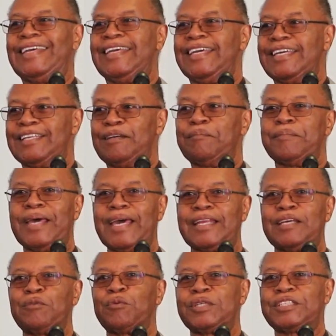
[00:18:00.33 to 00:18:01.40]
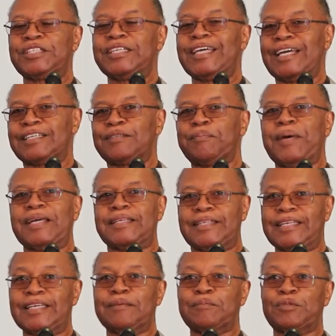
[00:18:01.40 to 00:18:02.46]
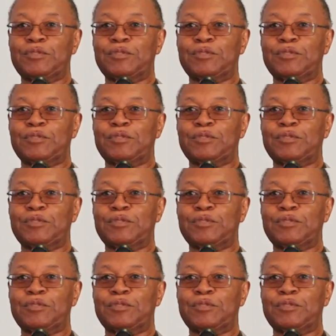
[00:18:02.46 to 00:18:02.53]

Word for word: in the manner in which he expected him